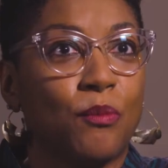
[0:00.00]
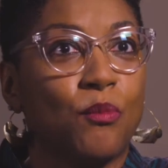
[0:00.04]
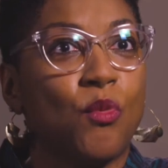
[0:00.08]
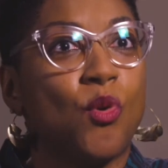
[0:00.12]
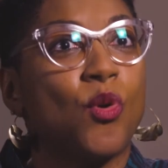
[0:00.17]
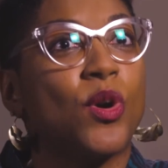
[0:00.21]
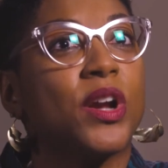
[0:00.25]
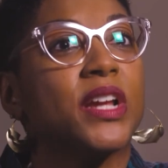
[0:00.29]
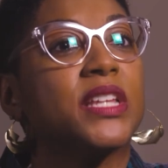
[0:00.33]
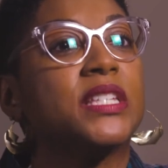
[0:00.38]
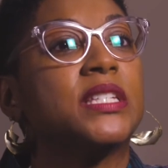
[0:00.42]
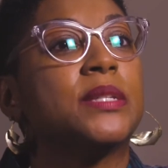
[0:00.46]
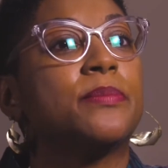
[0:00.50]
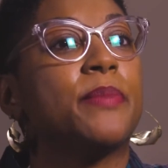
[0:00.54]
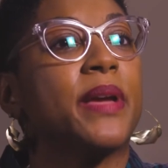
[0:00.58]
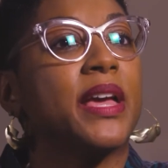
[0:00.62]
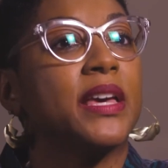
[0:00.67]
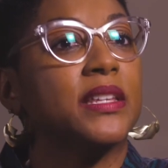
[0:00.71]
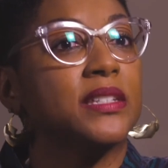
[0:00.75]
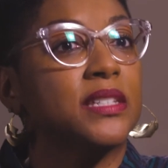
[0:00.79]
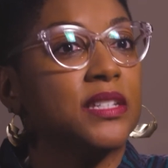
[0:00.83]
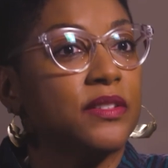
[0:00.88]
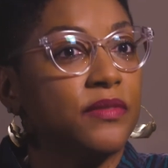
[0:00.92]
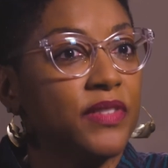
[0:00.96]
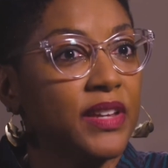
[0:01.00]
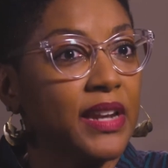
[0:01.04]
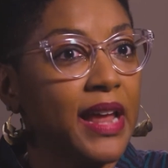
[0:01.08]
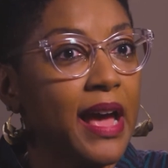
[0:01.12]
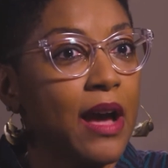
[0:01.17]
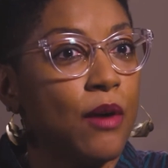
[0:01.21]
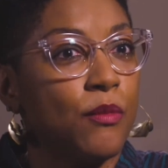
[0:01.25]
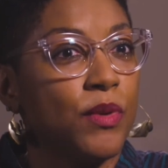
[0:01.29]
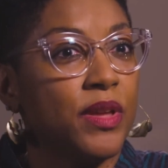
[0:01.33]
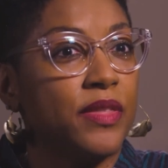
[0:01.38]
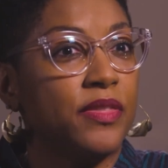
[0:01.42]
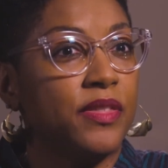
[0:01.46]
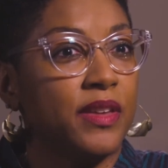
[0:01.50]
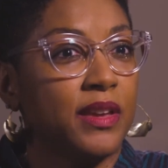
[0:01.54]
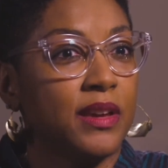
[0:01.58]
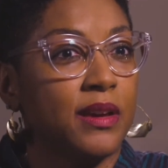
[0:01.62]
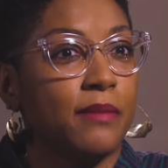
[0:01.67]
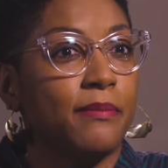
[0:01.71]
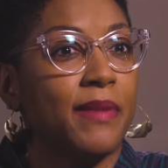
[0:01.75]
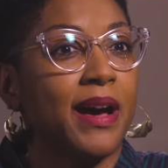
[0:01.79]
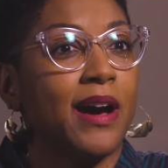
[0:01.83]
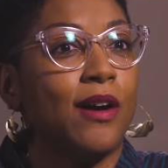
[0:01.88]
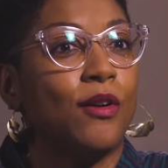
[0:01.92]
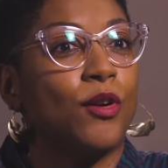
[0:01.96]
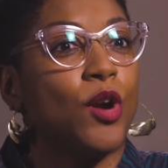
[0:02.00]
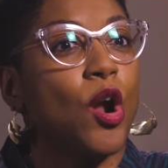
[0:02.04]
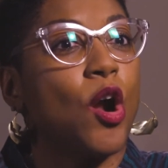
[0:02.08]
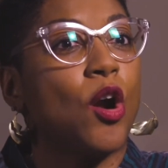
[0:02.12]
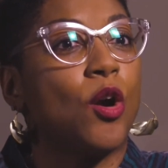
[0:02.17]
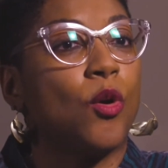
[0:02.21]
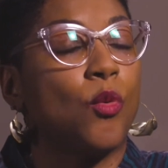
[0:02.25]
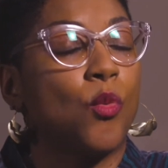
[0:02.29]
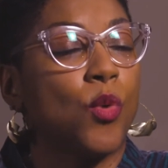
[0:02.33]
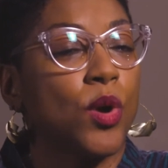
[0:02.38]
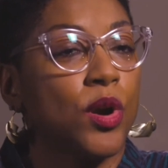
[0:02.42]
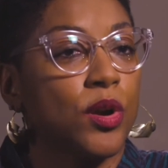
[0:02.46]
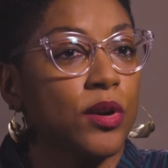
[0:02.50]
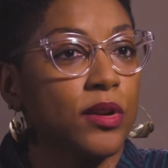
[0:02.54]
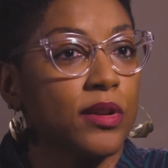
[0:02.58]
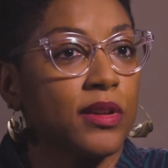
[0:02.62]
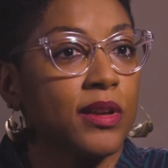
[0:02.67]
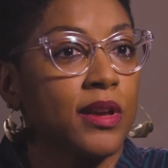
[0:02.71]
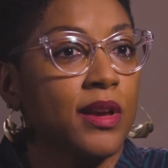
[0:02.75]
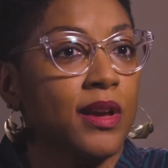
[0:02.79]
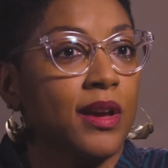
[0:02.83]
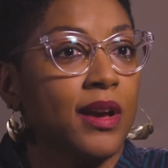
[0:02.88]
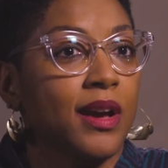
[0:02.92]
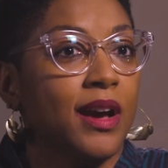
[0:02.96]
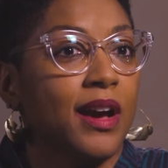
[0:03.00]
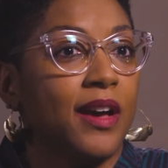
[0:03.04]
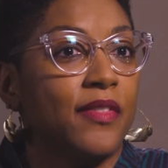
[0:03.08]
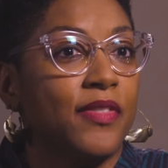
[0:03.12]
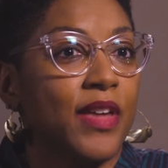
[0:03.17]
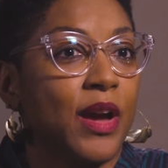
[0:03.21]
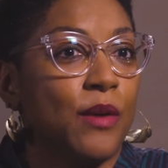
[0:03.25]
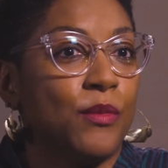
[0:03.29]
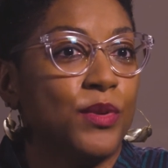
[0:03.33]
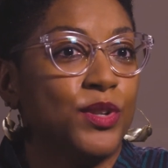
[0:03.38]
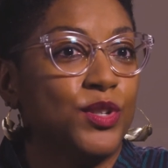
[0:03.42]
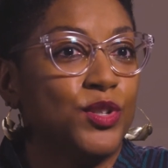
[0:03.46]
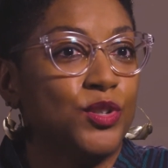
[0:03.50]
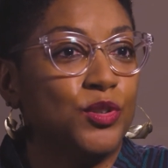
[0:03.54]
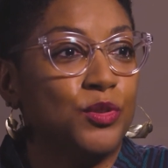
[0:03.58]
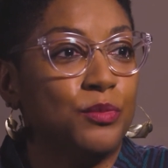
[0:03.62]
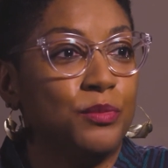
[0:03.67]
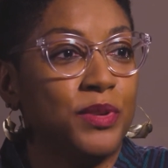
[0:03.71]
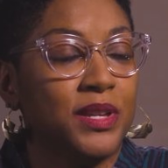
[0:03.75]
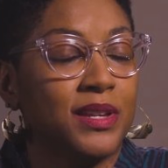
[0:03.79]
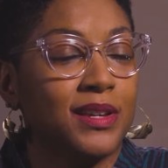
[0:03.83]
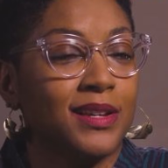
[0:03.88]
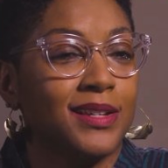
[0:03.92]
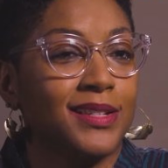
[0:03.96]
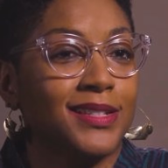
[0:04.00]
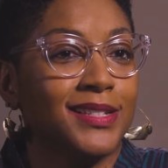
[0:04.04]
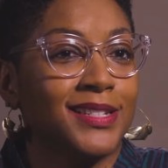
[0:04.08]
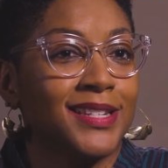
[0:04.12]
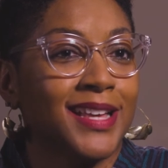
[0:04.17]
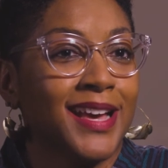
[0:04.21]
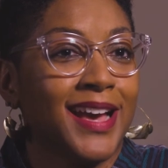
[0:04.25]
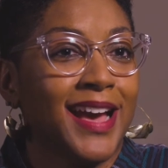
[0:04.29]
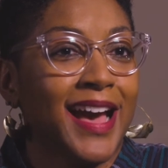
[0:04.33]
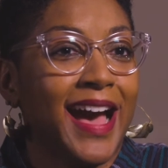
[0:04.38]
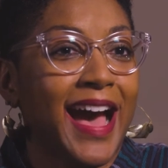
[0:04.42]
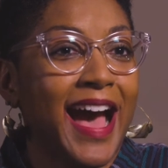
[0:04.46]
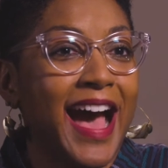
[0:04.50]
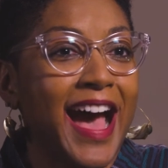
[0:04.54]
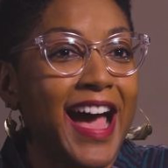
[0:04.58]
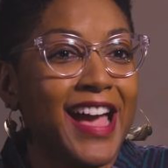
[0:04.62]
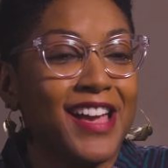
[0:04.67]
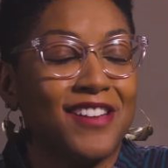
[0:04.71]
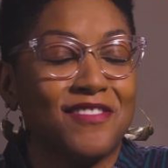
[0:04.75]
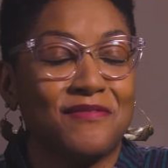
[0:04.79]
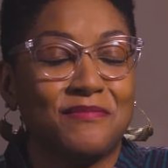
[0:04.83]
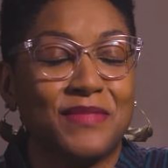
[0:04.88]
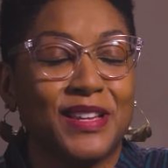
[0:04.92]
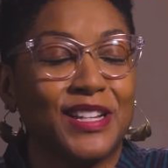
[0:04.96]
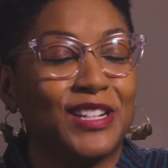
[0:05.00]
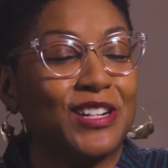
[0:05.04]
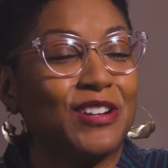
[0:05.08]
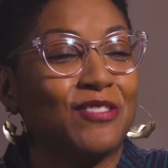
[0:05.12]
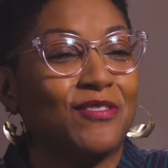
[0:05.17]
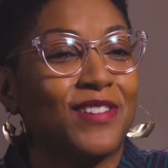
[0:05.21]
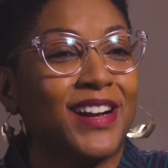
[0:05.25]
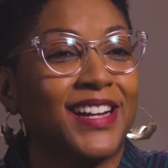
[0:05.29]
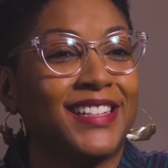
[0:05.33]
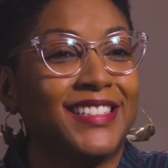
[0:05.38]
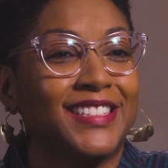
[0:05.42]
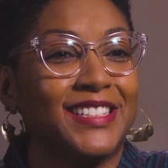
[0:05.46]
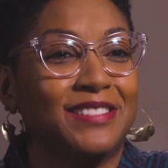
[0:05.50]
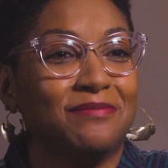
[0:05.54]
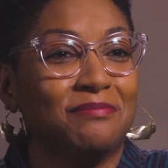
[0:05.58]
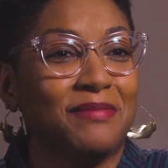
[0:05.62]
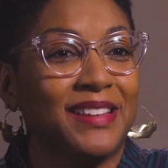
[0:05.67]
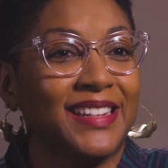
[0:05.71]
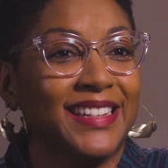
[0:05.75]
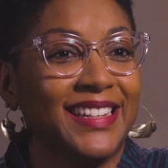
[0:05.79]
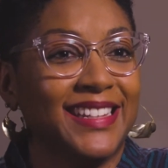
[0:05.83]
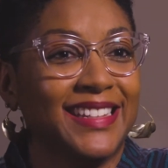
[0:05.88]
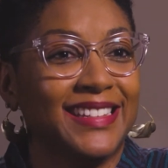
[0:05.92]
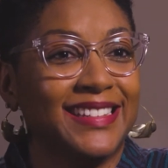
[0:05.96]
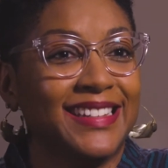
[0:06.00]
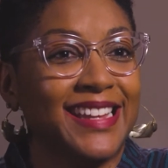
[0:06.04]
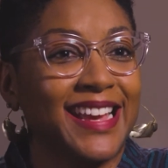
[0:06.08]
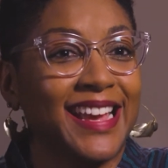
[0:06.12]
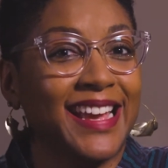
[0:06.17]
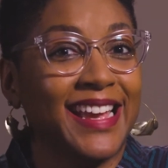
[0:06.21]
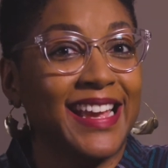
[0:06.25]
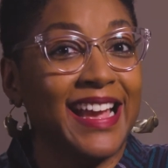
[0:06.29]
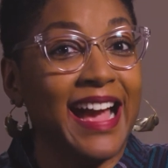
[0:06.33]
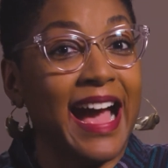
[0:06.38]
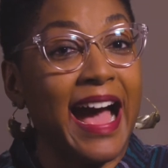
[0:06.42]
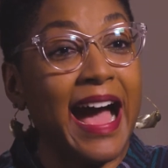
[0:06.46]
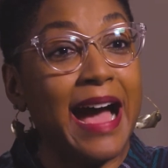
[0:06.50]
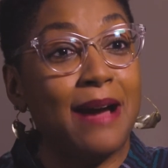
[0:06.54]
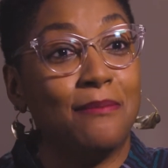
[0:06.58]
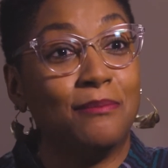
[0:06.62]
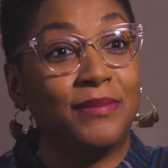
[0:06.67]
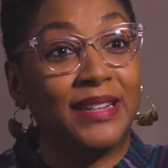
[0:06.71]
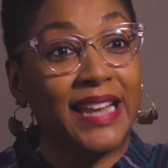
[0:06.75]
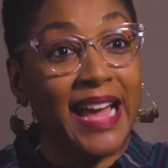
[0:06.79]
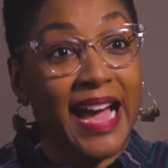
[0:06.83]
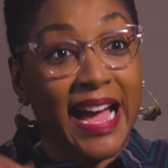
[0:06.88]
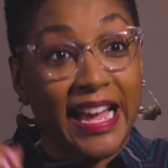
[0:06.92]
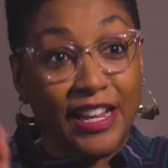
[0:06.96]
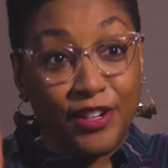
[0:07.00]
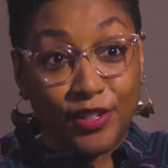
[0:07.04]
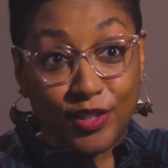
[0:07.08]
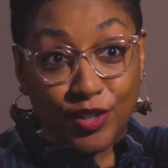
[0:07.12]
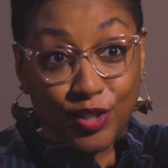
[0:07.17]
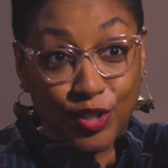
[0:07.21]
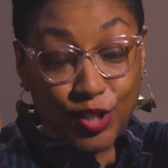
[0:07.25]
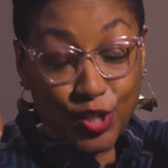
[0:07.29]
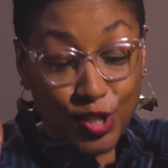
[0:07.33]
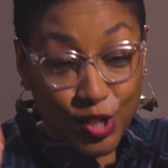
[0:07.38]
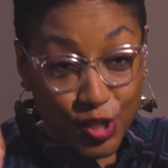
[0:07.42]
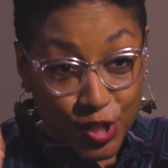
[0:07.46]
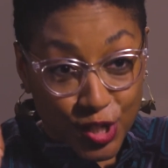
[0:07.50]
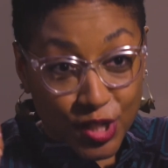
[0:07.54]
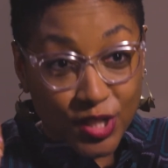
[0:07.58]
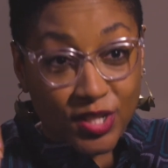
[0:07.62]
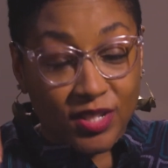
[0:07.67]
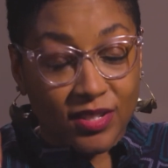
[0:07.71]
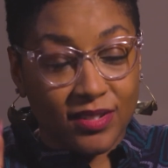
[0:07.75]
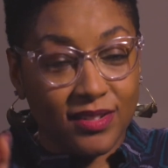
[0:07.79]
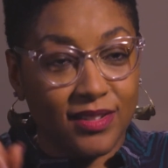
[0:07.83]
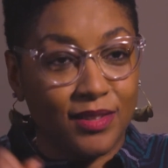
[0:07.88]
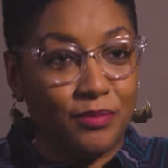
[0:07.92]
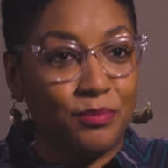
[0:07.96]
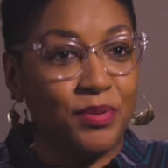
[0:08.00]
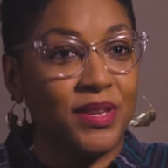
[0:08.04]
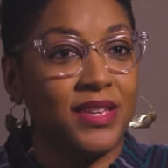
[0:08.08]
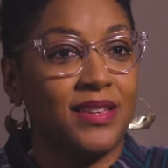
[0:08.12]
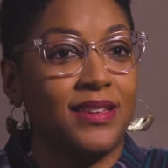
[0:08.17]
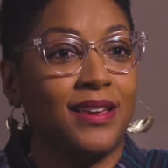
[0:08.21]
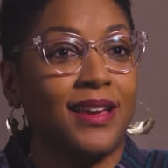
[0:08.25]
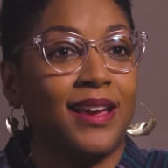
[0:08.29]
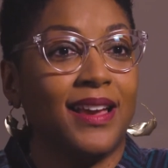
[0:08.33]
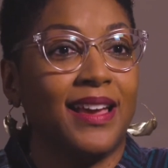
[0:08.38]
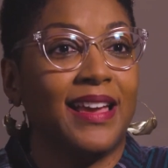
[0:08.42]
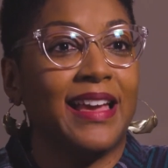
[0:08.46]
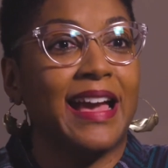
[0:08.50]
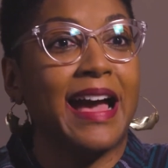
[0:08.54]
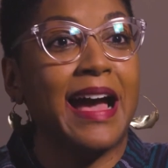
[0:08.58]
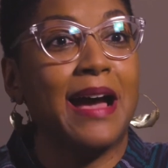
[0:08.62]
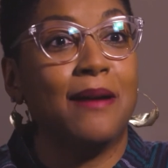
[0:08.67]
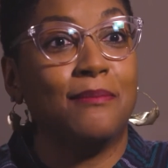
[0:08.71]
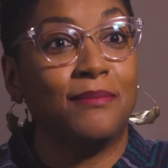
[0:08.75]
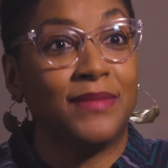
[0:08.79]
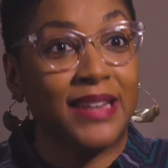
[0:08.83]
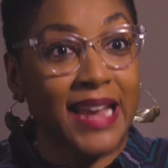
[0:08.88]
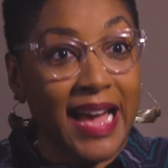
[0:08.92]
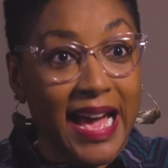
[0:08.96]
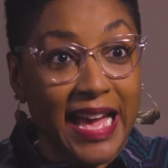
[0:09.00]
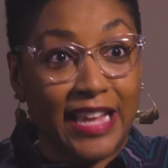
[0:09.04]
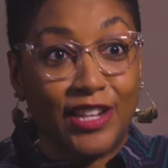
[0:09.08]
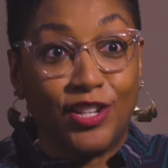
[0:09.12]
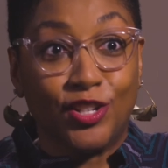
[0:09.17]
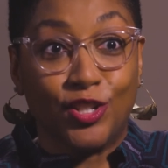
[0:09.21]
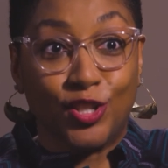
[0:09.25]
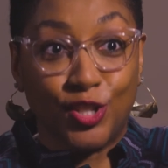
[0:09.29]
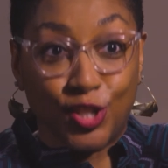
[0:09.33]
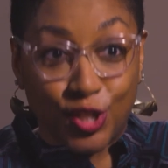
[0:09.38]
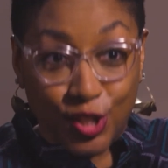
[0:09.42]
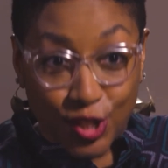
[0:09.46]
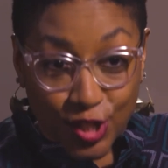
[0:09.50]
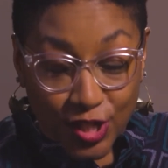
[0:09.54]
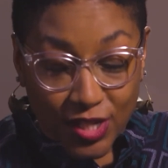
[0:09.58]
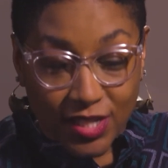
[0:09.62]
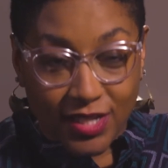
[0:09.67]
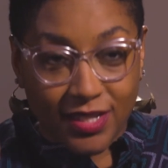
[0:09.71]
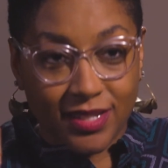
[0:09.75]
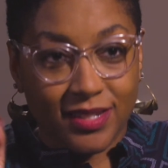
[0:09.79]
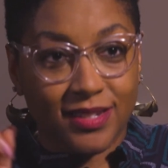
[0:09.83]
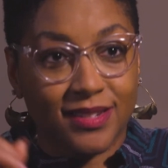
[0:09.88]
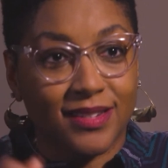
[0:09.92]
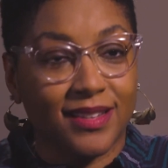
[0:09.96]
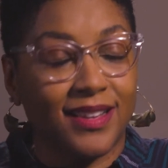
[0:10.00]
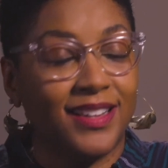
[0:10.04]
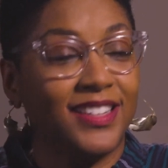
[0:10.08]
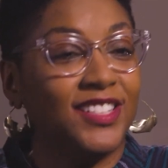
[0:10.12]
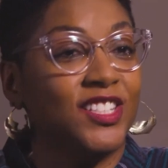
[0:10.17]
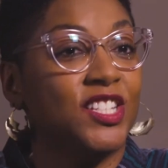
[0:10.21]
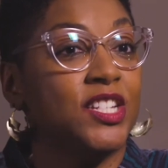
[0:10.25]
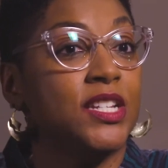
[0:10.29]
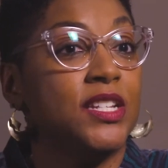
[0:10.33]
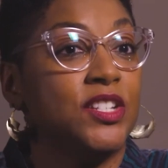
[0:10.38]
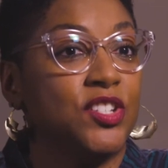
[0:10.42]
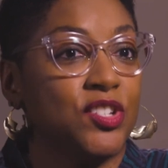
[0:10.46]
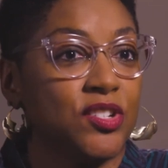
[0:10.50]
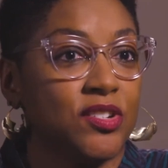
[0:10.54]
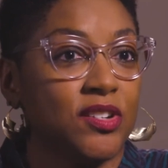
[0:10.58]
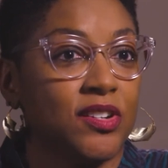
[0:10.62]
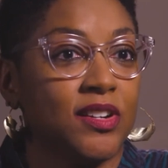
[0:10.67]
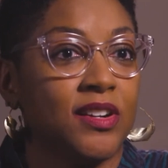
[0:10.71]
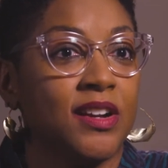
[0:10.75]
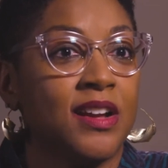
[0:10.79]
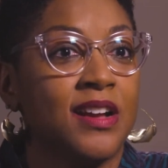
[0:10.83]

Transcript: more expansive in how we think about our work. Uh, that we do because I have been corrected many a day. I'm not just a PA, I'm not just a teacher.